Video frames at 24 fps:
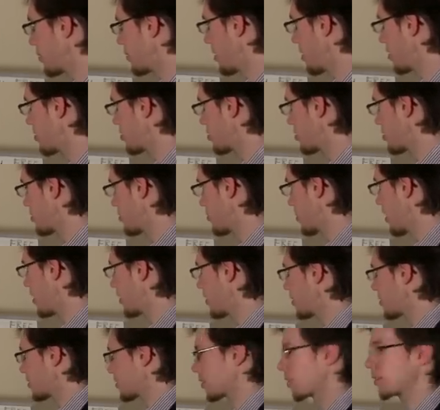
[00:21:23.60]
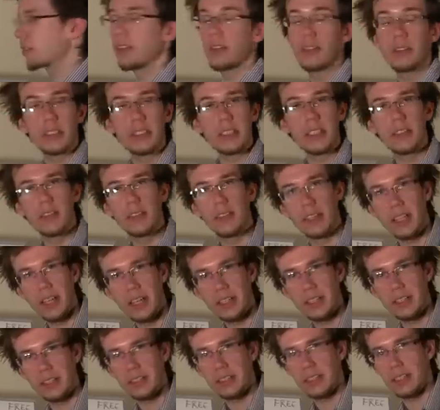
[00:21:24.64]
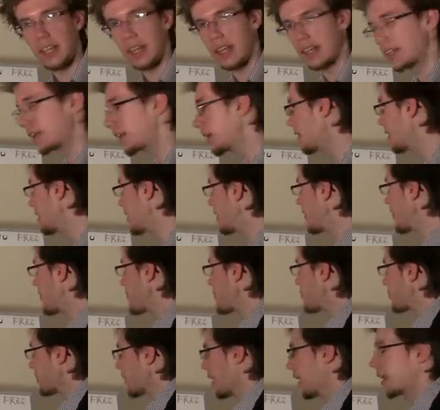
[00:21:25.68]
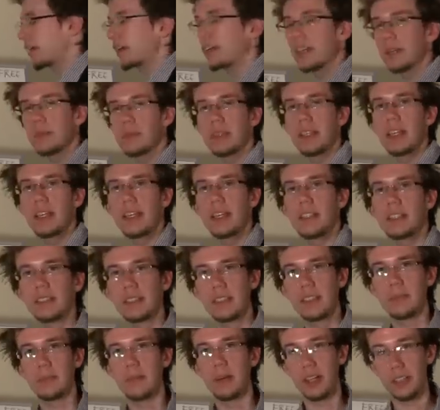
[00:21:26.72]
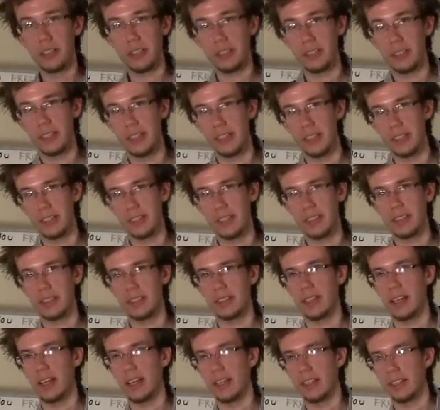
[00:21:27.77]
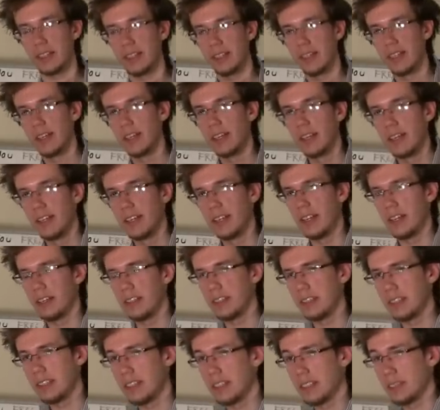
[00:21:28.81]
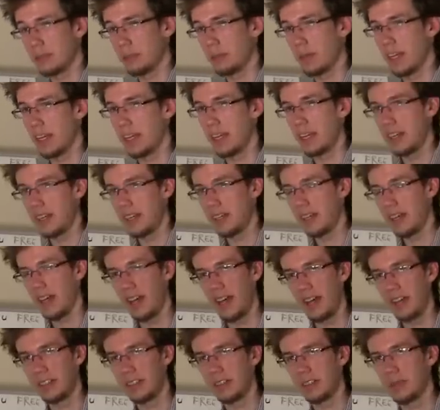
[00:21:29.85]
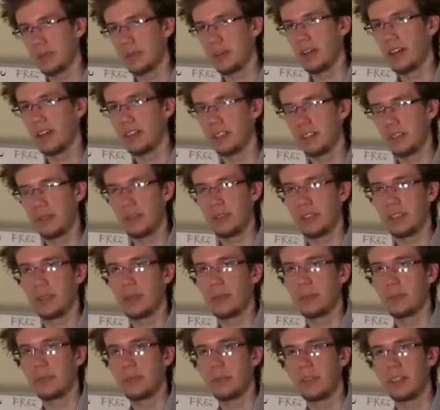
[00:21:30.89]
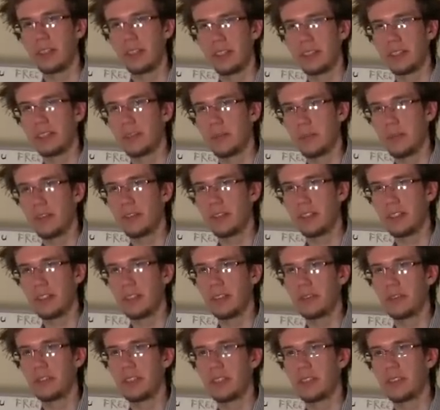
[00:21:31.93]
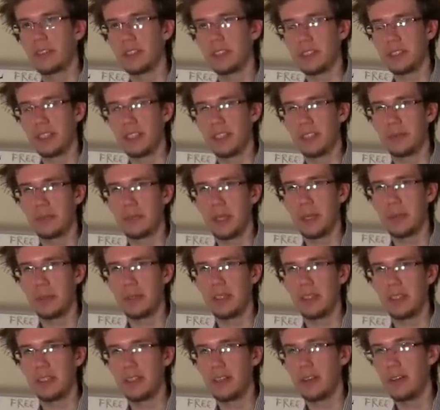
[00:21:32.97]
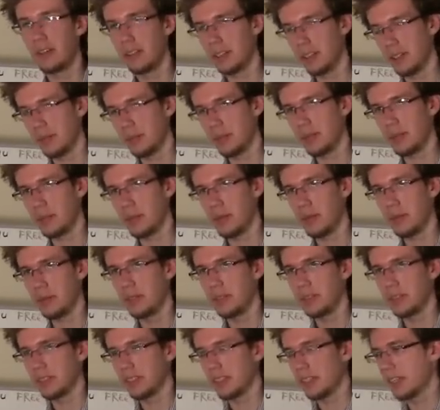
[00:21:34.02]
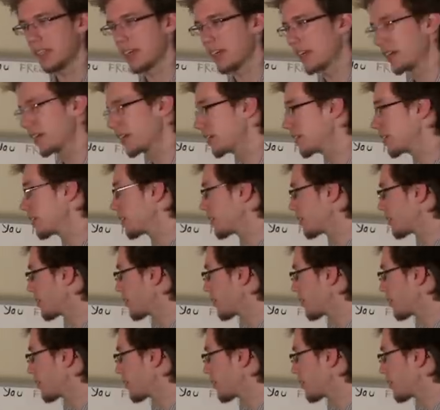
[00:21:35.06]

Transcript: the majors and minors, are closely related to that key and can be easily modulated into that. Now this is way high terminology for some of you viewers that maybe know a little bit about music and